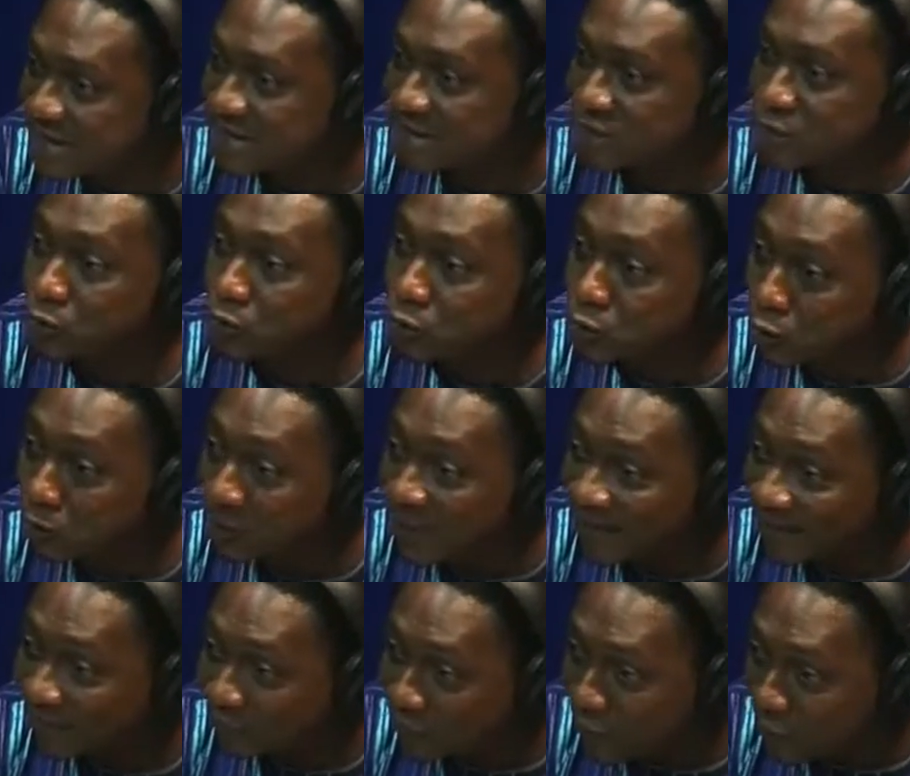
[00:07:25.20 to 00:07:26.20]
to do
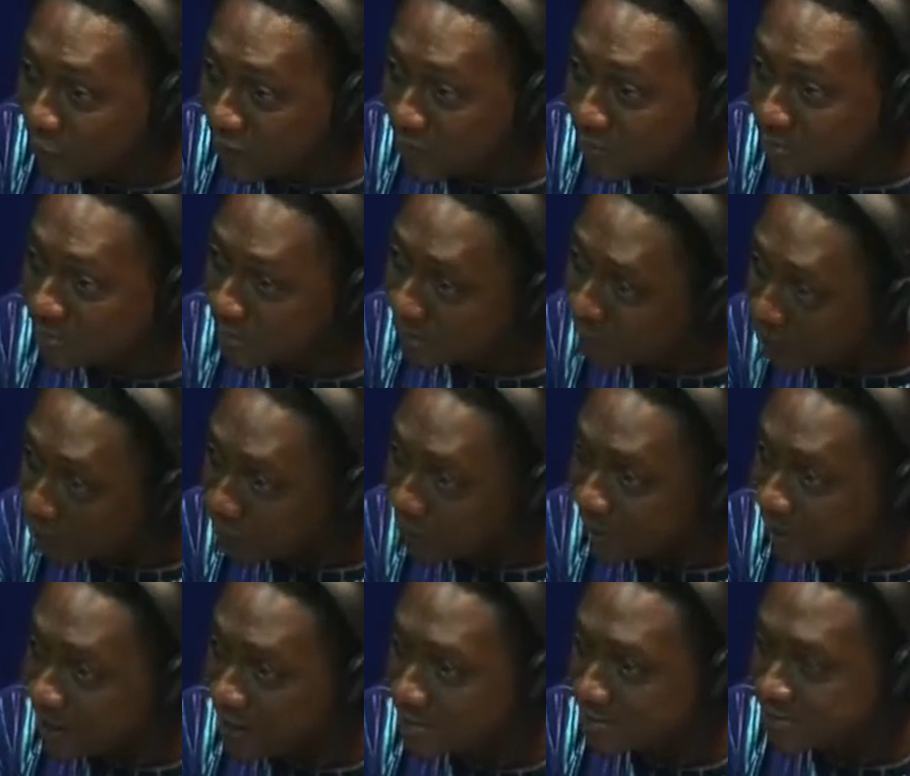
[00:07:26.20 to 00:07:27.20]
that for him before he
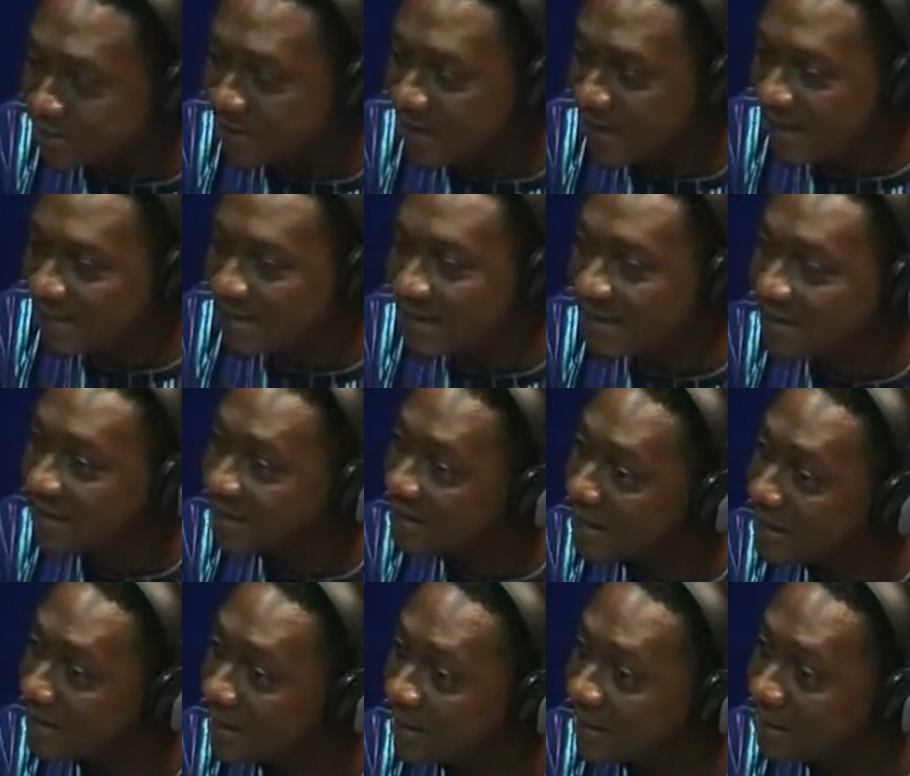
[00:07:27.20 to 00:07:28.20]
comes. I think he
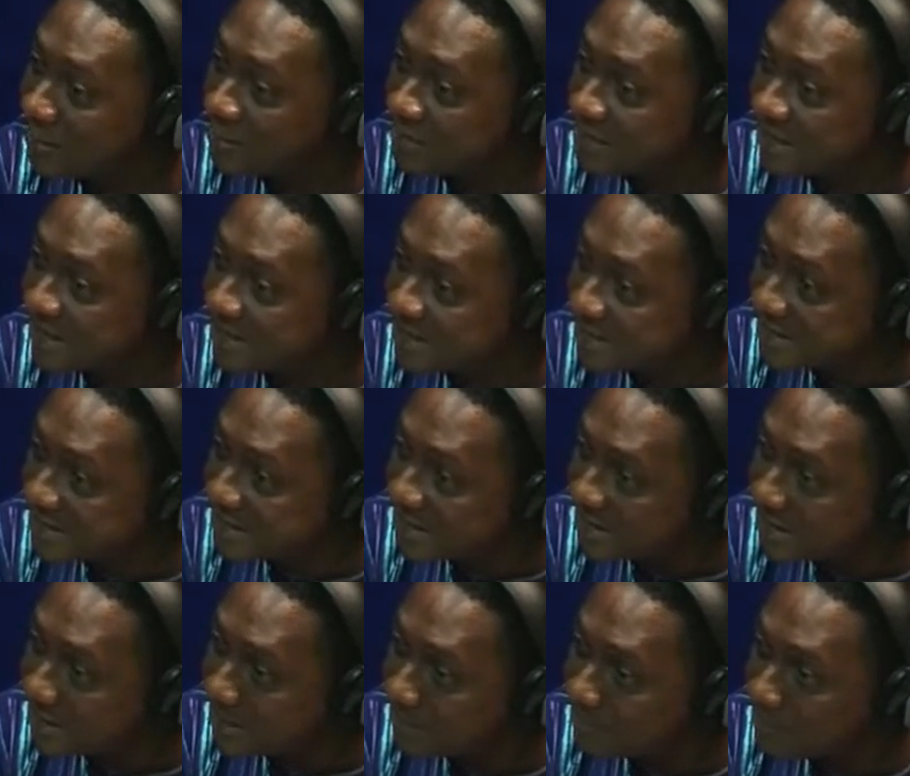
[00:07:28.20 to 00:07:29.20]
came around
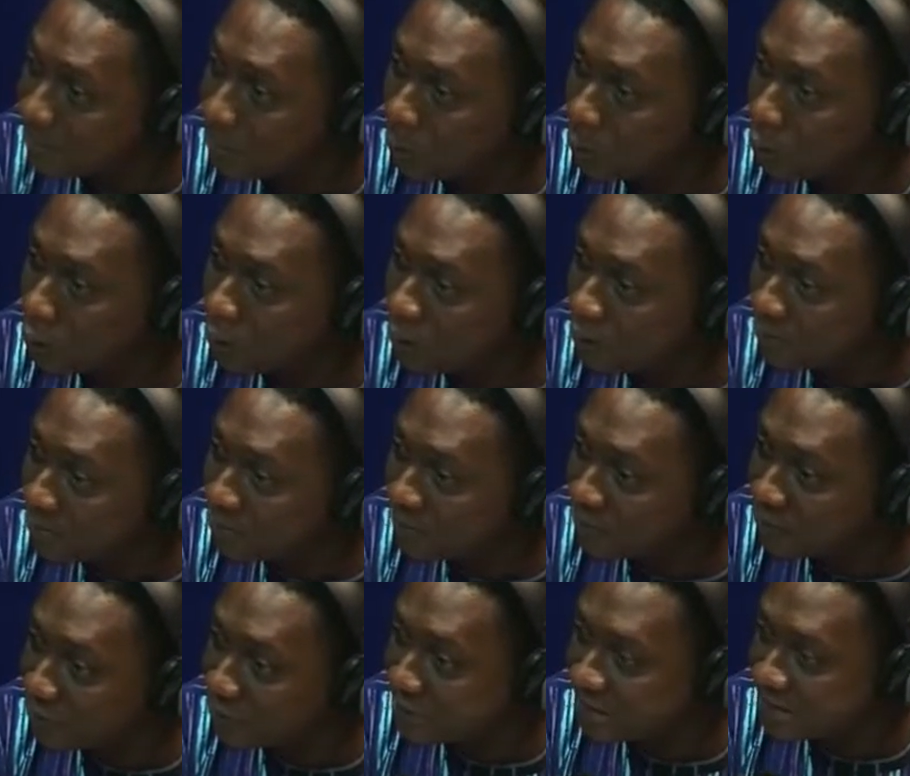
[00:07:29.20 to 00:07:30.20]
yesterday or day
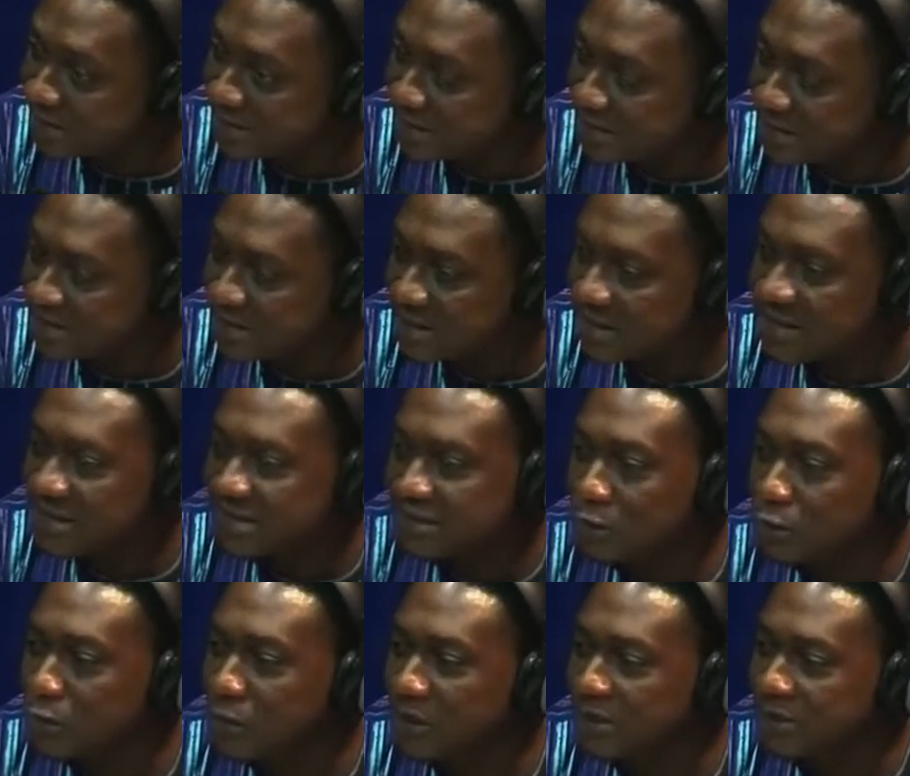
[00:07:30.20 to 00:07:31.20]
before yesterday.
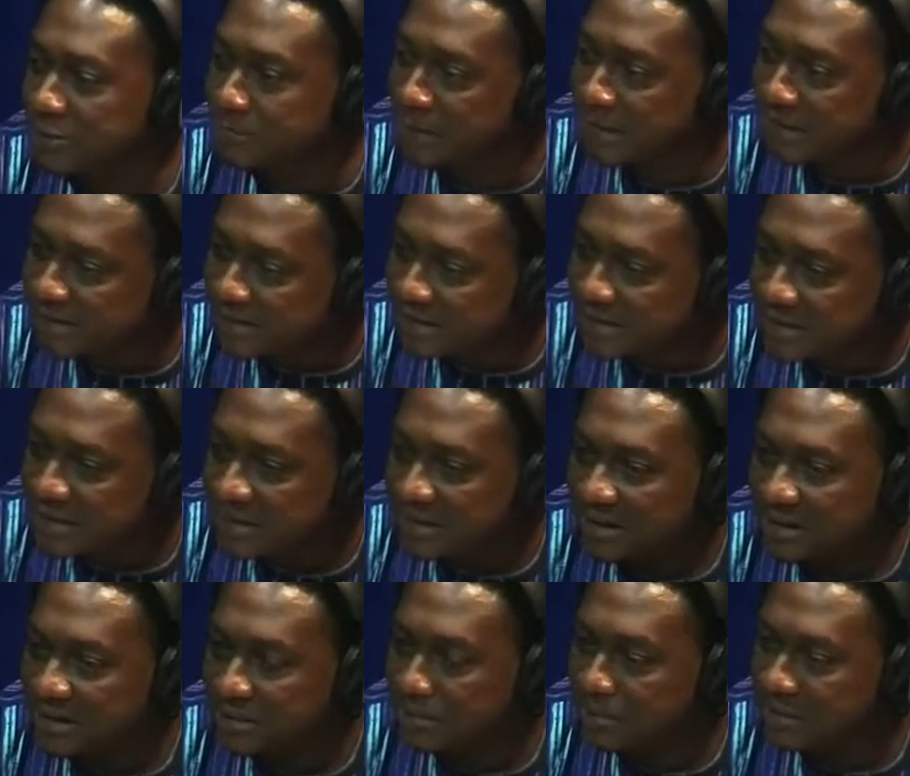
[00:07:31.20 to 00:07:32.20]
So we expect
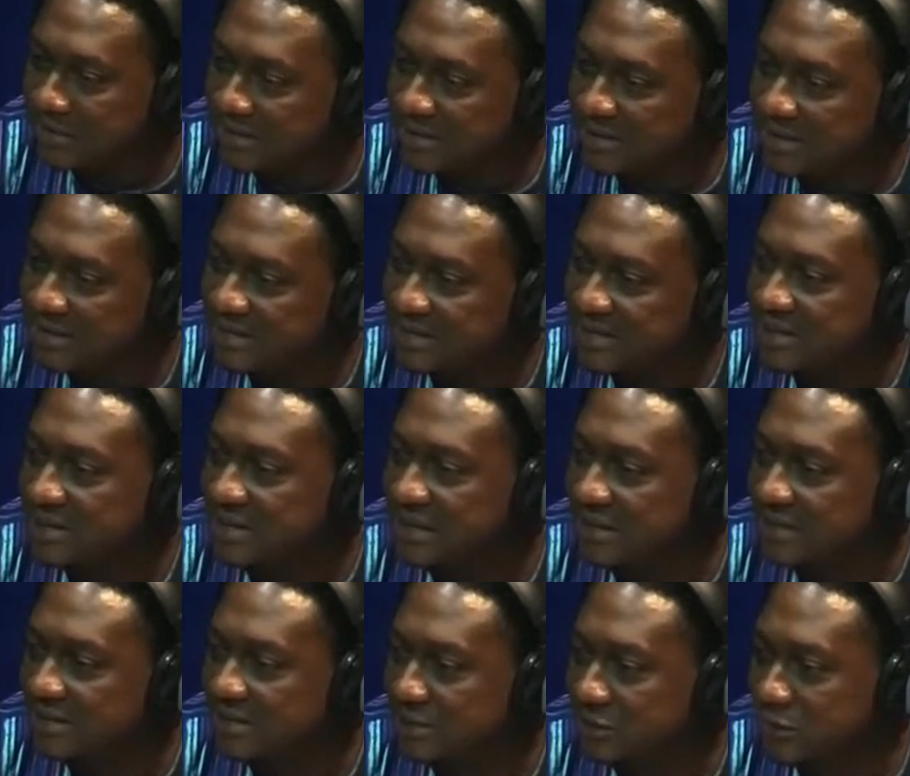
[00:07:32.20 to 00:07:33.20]
the president
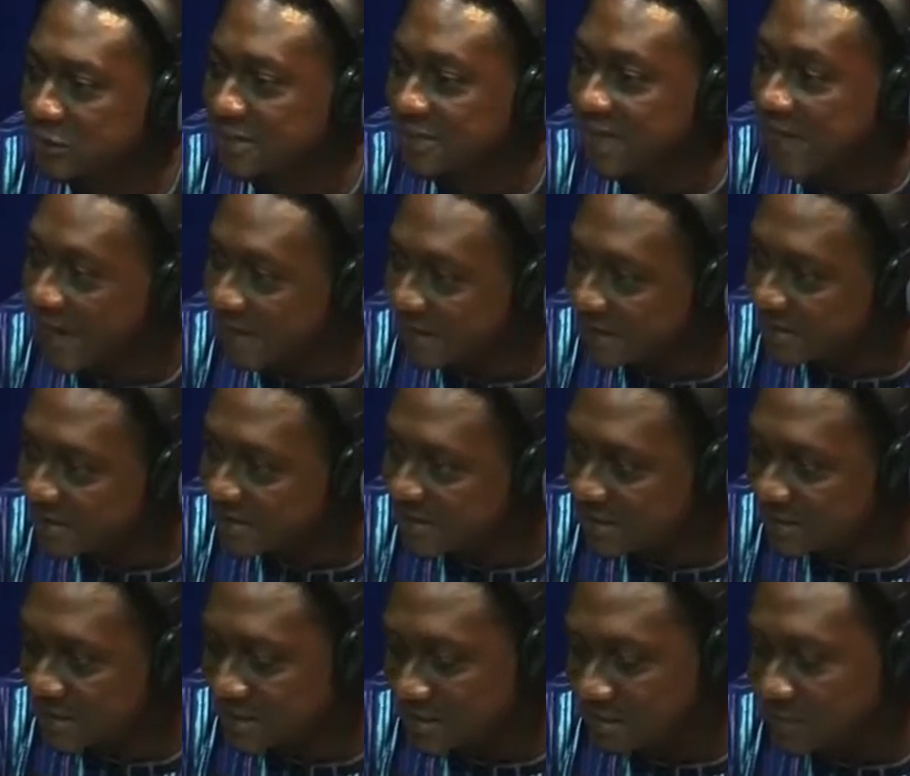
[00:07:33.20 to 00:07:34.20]
to sign it
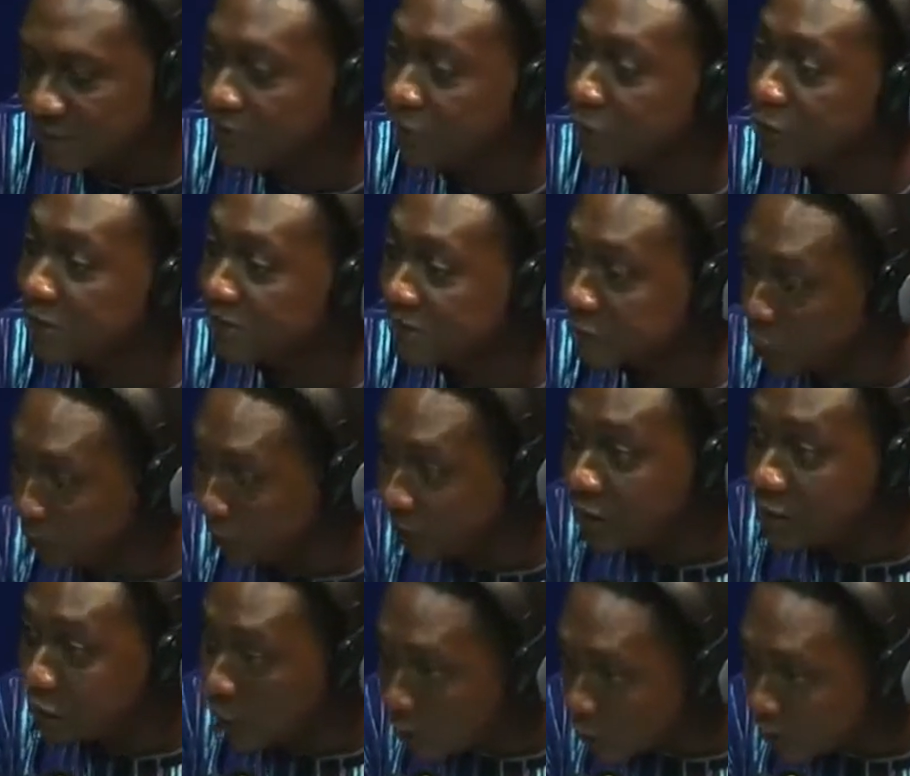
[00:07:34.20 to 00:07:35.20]
before this
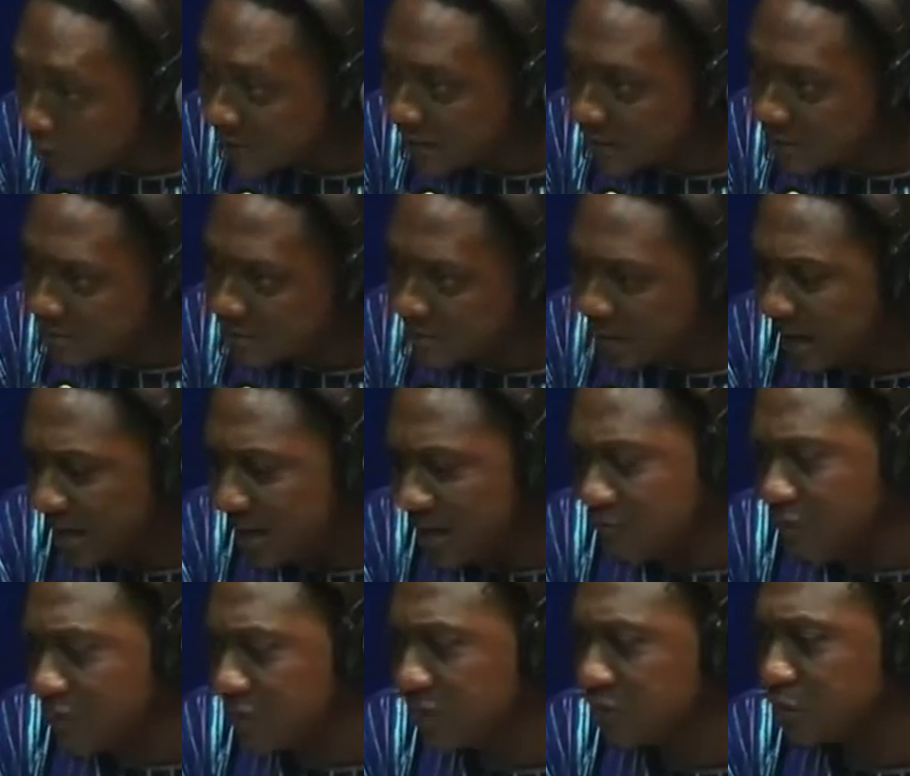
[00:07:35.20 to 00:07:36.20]
week runs out. And
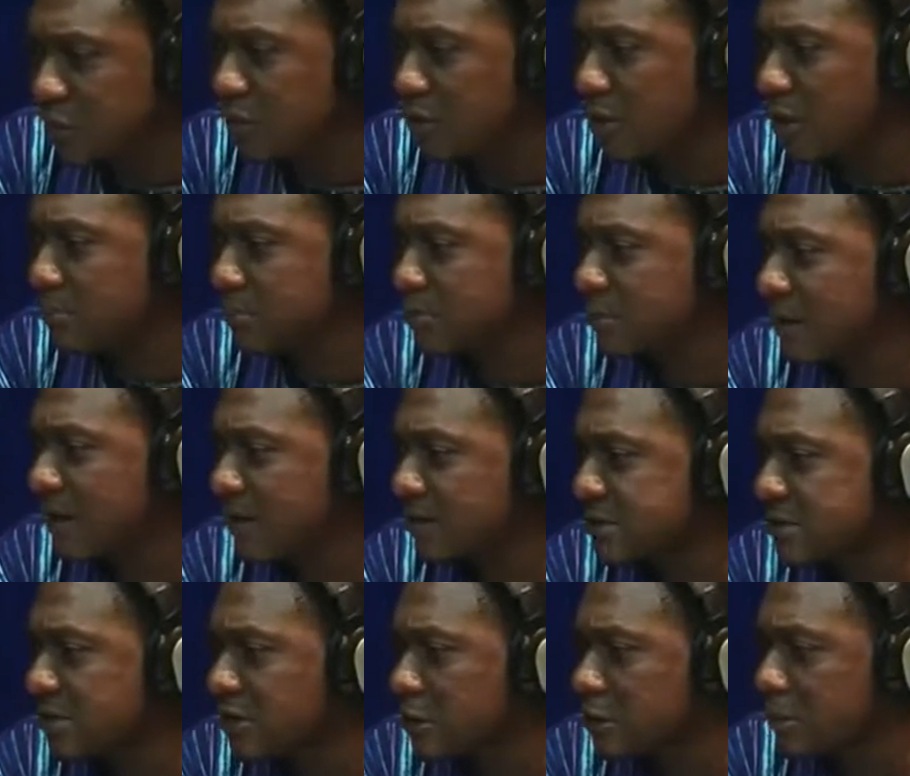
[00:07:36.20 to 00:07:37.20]
everything will come back
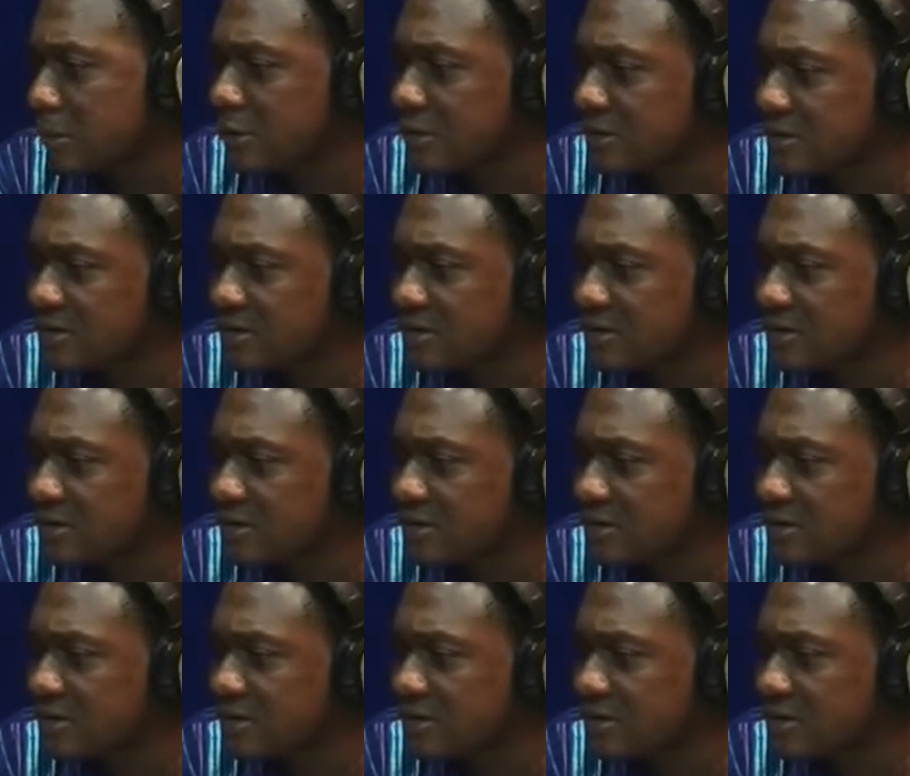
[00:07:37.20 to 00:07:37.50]
to normal.